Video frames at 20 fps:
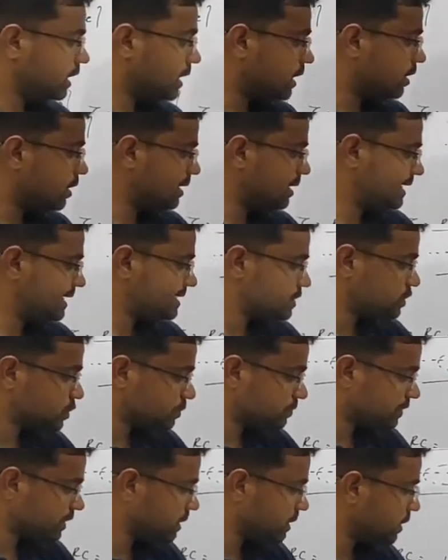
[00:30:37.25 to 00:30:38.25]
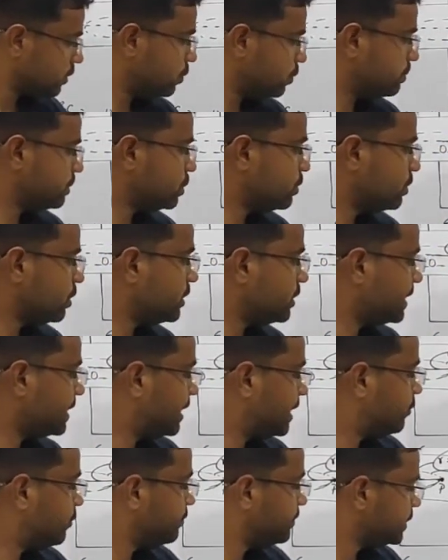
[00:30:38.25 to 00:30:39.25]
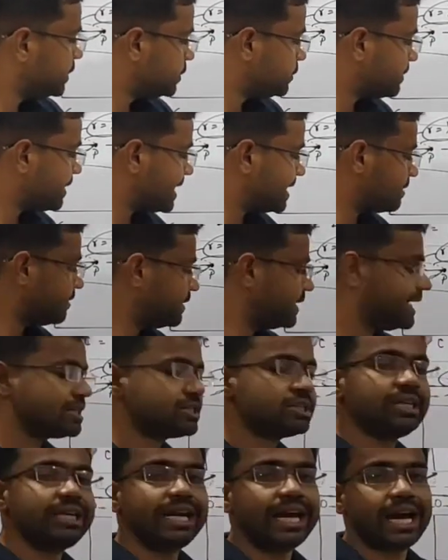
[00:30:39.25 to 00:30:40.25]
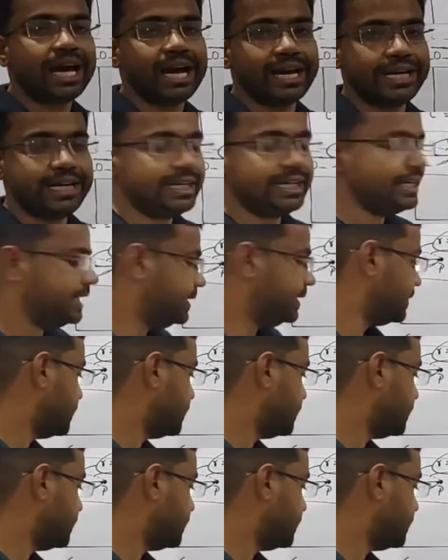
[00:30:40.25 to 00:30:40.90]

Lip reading: Alright, so we know mu naught. Now we need to calculate actually ID,